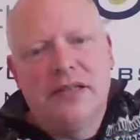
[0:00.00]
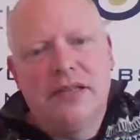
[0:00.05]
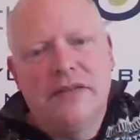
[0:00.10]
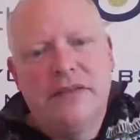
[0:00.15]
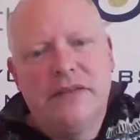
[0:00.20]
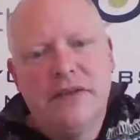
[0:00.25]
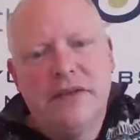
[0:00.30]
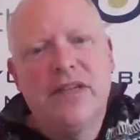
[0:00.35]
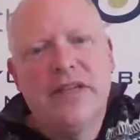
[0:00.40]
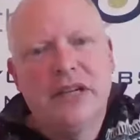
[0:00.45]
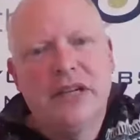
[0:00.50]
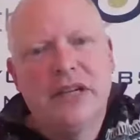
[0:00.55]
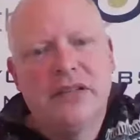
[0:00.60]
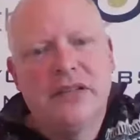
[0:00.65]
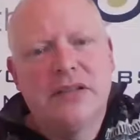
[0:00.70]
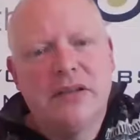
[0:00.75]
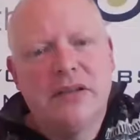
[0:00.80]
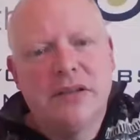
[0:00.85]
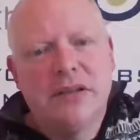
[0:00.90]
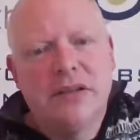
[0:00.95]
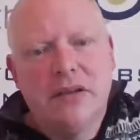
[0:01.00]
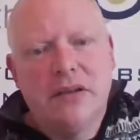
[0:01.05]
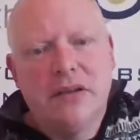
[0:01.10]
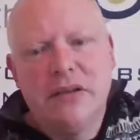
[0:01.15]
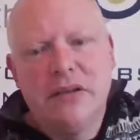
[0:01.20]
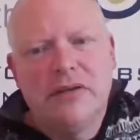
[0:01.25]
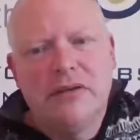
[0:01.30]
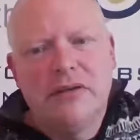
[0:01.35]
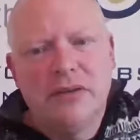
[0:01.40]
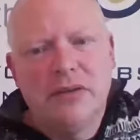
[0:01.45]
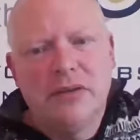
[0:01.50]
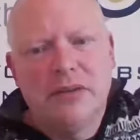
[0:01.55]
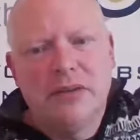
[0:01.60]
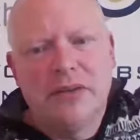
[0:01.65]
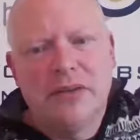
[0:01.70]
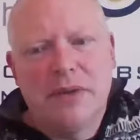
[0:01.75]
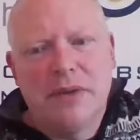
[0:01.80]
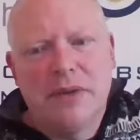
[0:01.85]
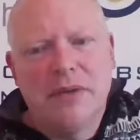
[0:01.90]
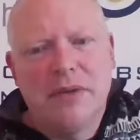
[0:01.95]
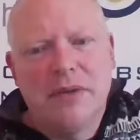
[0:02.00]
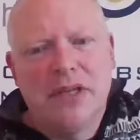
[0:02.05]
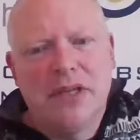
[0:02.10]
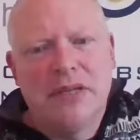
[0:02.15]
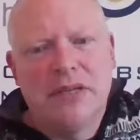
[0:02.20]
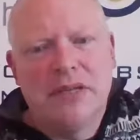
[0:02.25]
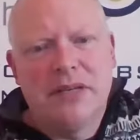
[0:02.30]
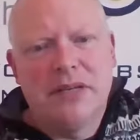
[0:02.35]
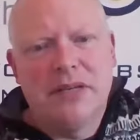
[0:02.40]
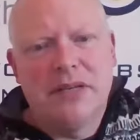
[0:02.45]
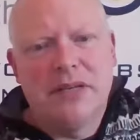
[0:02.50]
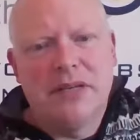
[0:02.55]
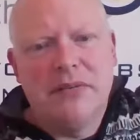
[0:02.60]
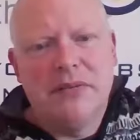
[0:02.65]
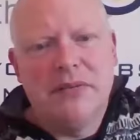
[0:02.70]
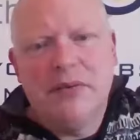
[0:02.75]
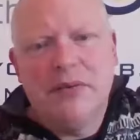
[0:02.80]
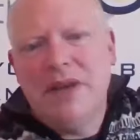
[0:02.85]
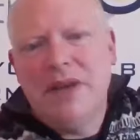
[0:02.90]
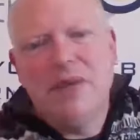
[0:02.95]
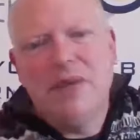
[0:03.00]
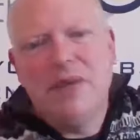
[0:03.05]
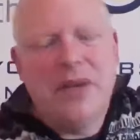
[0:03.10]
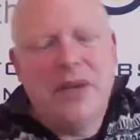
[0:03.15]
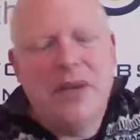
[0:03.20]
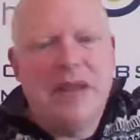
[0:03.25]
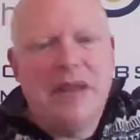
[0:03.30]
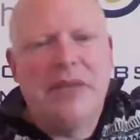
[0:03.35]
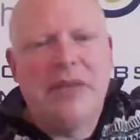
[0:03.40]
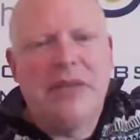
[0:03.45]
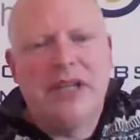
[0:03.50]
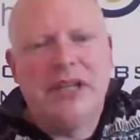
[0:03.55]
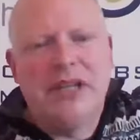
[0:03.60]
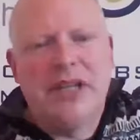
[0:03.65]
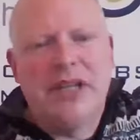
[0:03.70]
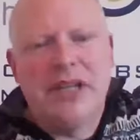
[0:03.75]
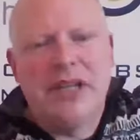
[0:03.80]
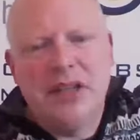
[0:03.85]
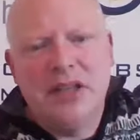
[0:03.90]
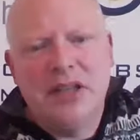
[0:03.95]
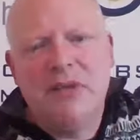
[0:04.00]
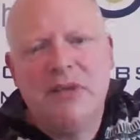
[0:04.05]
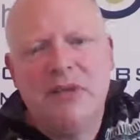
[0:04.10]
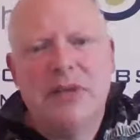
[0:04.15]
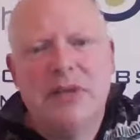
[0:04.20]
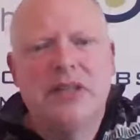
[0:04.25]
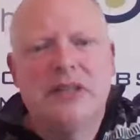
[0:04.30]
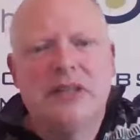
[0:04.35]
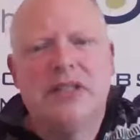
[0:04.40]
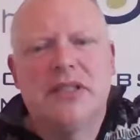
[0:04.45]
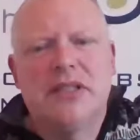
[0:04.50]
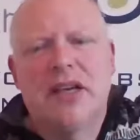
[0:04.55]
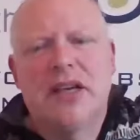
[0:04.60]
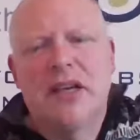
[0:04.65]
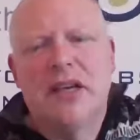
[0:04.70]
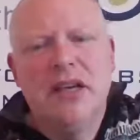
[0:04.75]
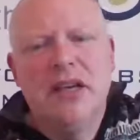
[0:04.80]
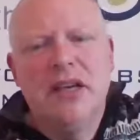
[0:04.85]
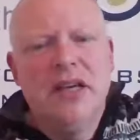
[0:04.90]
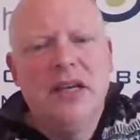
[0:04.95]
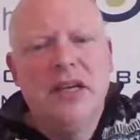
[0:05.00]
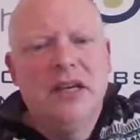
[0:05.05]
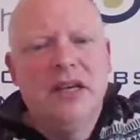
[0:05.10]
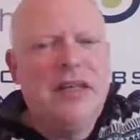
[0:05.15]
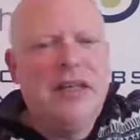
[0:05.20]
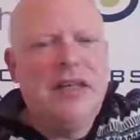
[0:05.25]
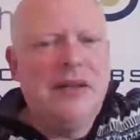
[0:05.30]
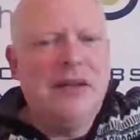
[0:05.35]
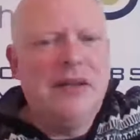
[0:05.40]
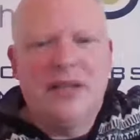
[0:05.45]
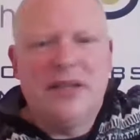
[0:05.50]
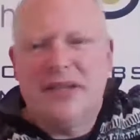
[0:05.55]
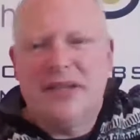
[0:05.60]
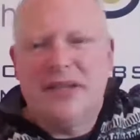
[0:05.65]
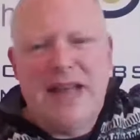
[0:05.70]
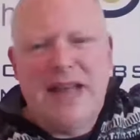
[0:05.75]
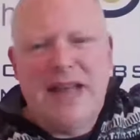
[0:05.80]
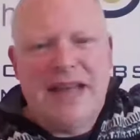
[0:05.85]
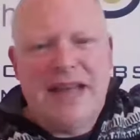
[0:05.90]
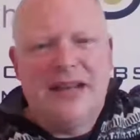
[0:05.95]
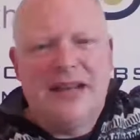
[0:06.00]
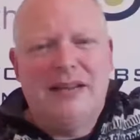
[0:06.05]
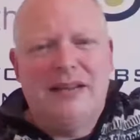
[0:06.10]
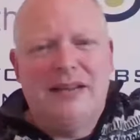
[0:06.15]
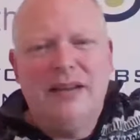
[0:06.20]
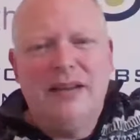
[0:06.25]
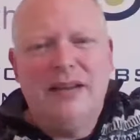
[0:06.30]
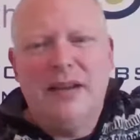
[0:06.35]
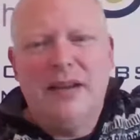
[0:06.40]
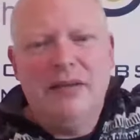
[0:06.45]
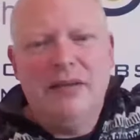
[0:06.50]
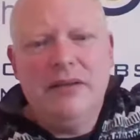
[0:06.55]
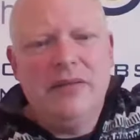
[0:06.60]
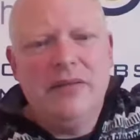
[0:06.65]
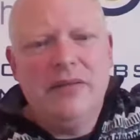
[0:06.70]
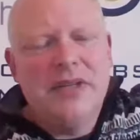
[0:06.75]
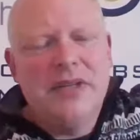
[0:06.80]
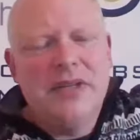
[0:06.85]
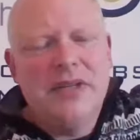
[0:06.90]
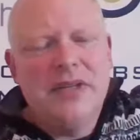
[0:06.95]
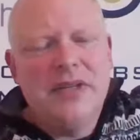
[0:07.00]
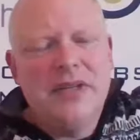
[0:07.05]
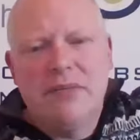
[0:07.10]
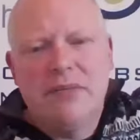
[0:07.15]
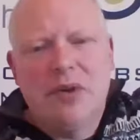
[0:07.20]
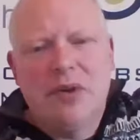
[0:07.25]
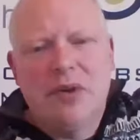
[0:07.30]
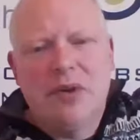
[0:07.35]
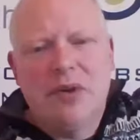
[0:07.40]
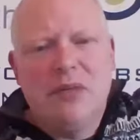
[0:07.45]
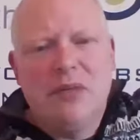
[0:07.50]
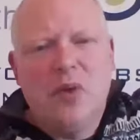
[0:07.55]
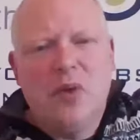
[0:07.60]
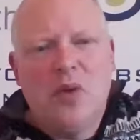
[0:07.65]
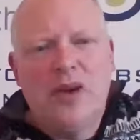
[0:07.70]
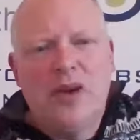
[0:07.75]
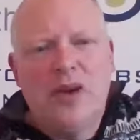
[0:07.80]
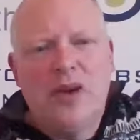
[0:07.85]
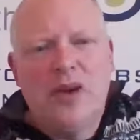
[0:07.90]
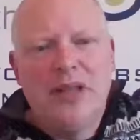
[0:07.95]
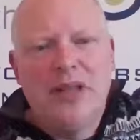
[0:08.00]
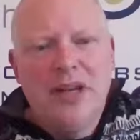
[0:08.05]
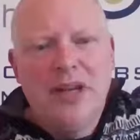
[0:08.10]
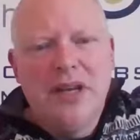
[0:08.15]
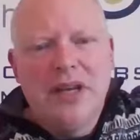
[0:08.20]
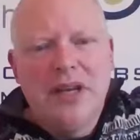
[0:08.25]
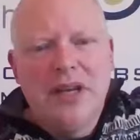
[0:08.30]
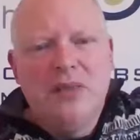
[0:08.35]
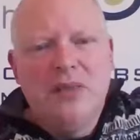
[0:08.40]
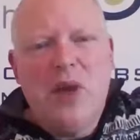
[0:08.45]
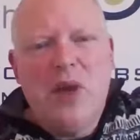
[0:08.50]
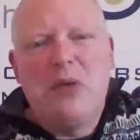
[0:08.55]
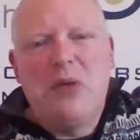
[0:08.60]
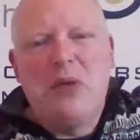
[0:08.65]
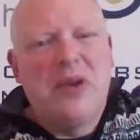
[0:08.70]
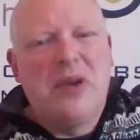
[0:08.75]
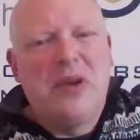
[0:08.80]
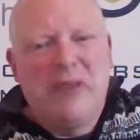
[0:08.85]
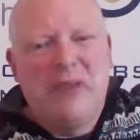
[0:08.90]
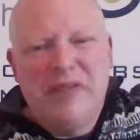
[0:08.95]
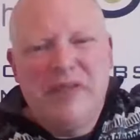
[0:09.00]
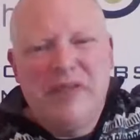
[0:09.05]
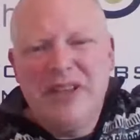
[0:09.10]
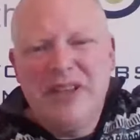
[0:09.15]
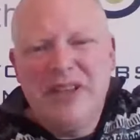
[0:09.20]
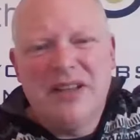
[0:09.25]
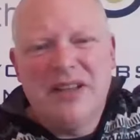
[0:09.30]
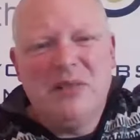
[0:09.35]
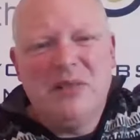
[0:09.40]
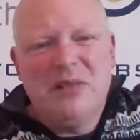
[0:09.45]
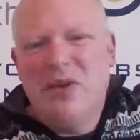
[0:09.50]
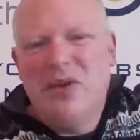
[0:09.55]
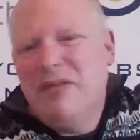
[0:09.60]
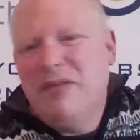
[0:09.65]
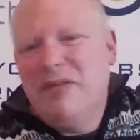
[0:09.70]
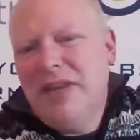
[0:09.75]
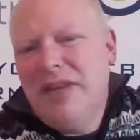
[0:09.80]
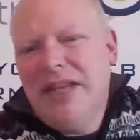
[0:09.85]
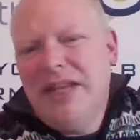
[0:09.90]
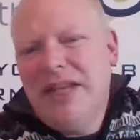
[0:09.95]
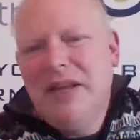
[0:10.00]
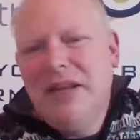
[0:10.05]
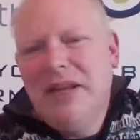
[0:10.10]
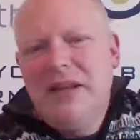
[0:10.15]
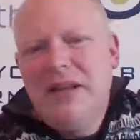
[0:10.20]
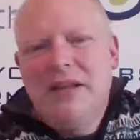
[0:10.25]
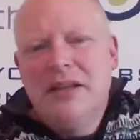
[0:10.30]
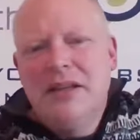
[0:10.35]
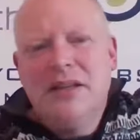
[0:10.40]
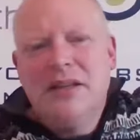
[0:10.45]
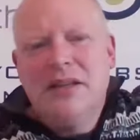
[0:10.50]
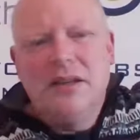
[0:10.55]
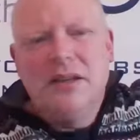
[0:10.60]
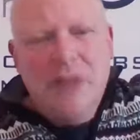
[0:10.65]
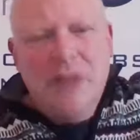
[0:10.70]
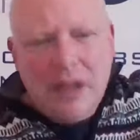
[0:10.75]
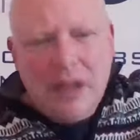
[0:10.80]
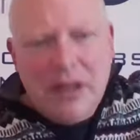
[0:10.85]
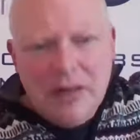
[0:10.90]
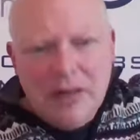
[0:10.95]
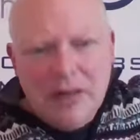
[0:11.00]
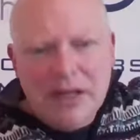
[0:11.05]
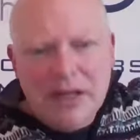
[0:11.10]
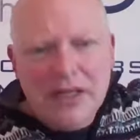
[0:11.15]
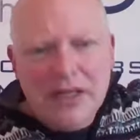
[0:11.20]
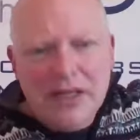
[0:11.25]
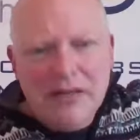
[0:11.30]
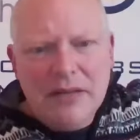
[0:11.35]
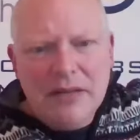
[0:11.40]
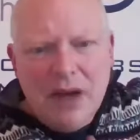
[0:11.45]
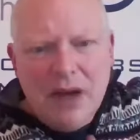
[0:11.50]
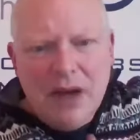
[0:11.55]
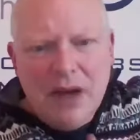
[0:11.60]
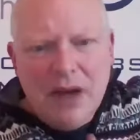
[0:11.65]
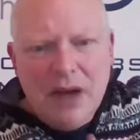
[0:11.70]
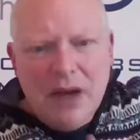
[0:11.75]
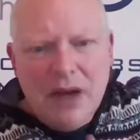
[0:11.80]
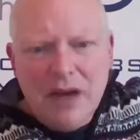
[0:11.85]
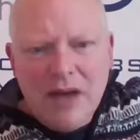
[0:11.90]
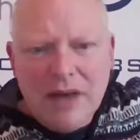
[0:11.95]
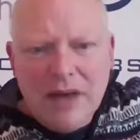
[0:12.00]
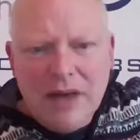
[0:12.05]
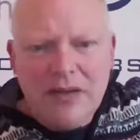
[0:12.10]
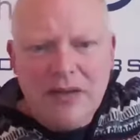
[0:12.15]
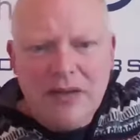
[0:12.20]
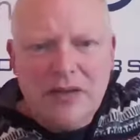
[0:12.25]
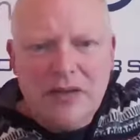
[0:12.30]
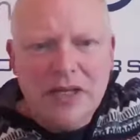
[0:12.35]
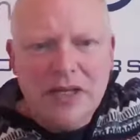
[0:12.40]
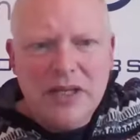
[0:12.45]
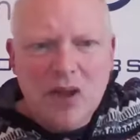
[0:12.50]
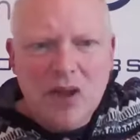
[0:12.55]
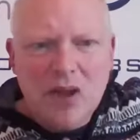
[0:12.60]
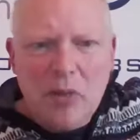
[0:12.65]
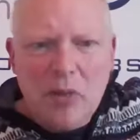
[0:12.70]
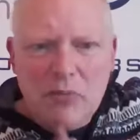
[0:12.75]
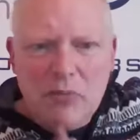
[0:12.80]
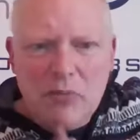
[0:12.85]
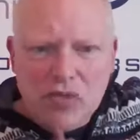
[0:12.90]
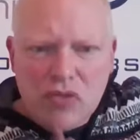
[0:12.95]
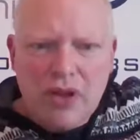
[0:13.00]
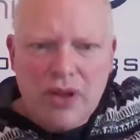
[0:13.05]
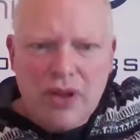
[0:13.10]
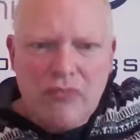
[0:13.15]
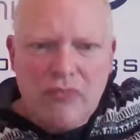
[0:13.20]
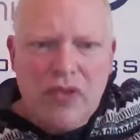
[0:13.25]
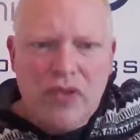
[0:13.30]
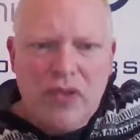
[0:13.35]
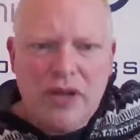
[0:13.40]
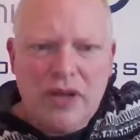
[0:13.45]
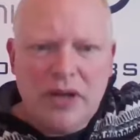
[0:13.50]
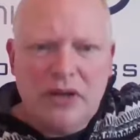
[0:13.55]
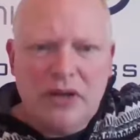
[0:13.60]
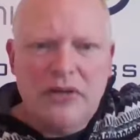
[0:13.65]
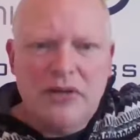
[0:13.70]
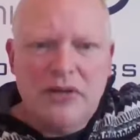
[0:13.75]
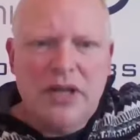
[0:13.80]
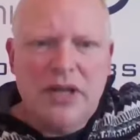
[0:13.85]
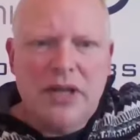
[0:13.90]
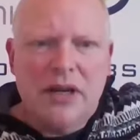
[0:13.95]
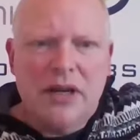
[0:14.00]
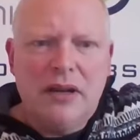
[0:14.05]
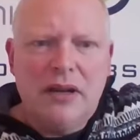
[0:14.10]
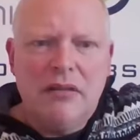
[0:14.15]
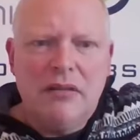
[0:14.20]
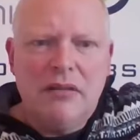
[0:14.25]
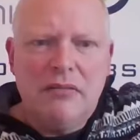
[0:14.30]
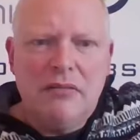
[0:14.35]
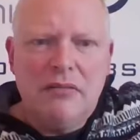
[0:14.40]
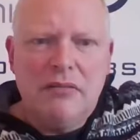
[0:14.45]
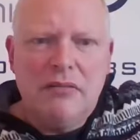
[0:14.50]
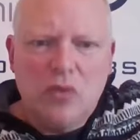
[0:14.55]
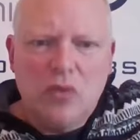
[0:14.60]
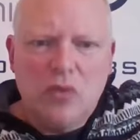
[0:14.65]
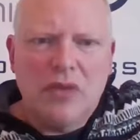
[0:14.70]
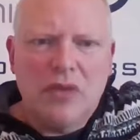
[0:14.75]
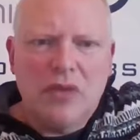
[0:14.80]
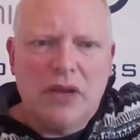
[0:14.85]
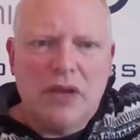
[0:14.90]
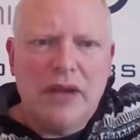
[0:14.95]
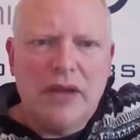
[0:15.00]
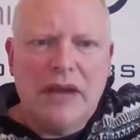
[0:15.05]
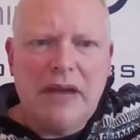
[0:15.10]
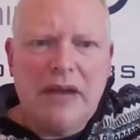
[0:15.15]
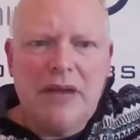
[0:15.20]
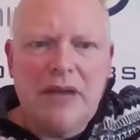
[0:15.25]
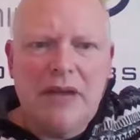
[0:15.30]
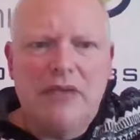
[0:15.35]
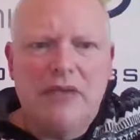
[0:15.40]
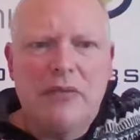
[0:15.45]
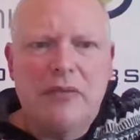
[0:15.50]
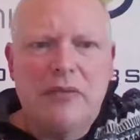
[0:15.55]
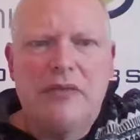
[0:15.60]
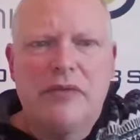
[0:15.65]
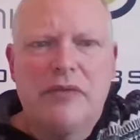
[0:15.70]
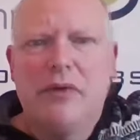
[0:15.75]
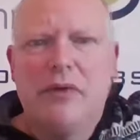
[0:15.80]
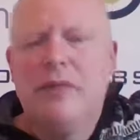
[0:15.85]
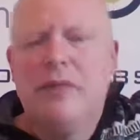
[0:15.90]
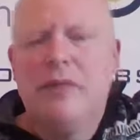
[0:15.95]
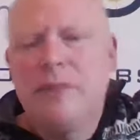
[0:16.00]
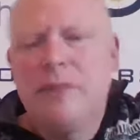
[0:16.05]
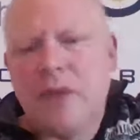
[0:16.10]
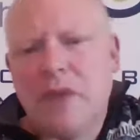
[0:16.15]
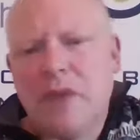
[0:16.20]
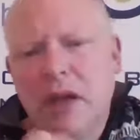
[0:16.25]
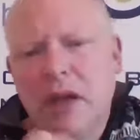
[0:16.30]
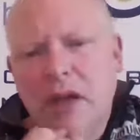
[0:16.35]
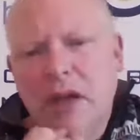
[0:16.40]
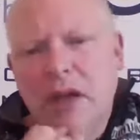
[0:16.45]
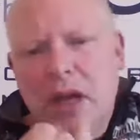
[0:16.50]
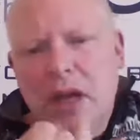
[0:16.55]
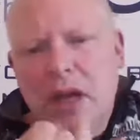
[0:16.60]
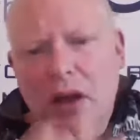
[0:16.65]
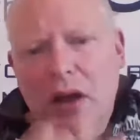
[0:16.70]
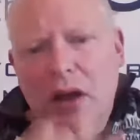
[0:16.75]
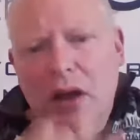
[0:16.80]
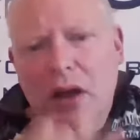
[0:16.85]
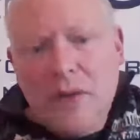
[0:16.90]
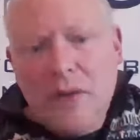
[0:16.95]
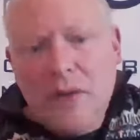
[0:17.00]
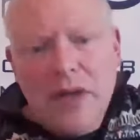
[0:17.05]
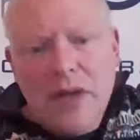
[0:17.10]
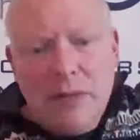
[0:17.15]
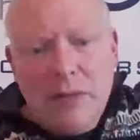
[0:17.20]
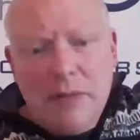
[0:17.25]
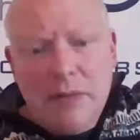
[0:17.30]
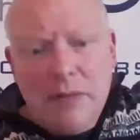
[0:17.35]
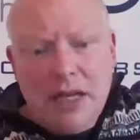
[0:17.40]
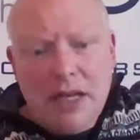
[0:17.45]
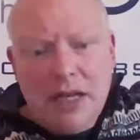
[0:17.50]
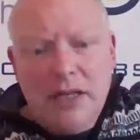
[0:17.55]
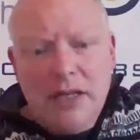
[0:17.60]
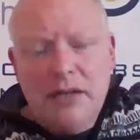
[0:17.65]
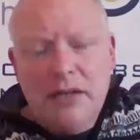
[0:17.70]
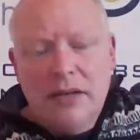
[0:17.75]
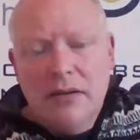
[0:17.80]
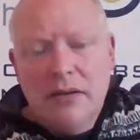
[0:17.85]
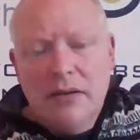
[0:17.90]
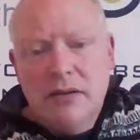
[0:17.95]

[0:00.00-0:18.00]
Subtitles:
That's the first thing I'll do is I'll look through someone's website and say, well, why have you put that picture there? There's too many pictures there. That doesn't add anything, just putting in words, welcome and things like, what, really? So, that high value content's got to be brilliant, brilliant content, more so now than ever before. Often updated.